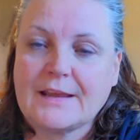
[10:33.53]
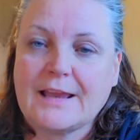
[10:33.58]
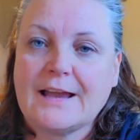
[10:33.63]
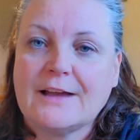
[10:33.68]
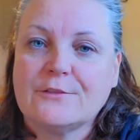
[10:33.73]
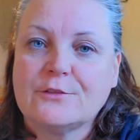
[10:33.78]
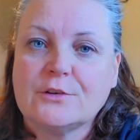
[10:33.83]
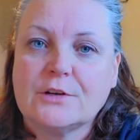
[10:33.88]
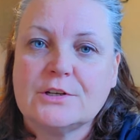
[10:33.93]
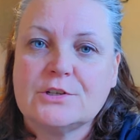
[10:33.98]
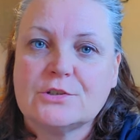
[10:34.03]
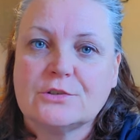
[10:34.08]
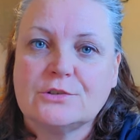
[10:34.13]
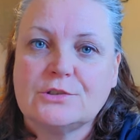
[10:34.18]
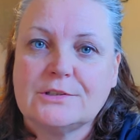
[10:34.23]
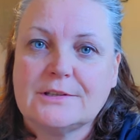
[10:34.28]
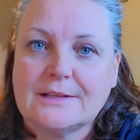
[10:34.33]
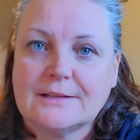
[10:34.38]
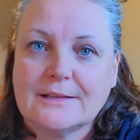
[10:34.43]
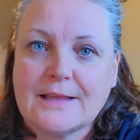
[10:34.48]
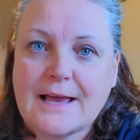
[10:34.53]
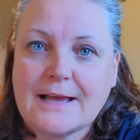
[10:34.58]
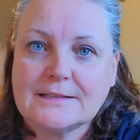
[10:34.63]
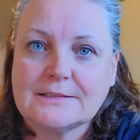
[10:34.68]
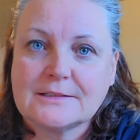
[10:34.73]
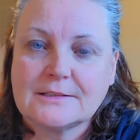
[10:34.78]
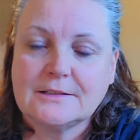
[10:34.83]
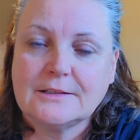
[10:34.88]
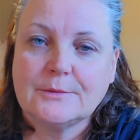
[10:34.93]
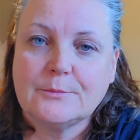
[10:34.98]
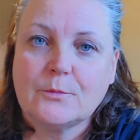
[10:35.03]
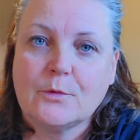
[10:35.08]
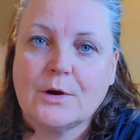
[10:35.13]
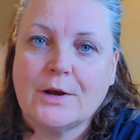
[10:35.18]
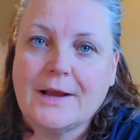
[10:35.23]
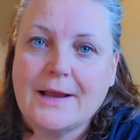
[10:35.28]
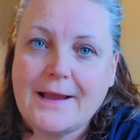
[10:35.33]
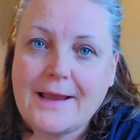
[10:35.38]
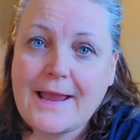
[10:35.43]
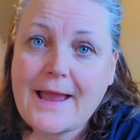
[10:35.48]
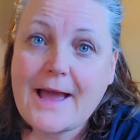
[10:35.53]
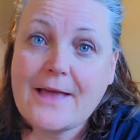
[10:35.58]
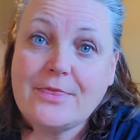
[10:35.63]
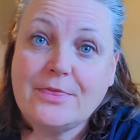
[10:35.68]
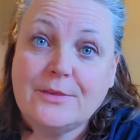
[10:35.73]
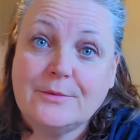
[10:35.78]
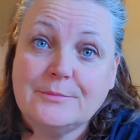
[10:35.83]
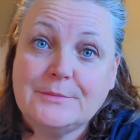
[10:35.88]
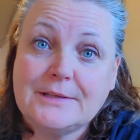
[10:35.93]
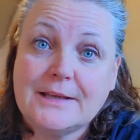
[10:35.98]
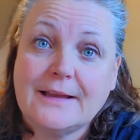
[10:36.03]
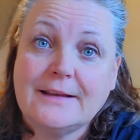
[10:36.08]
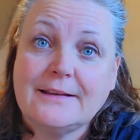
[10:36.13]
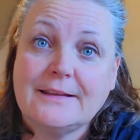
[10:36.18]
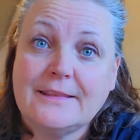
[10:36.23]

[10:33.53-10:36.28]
After I showed you the last clip where I had them done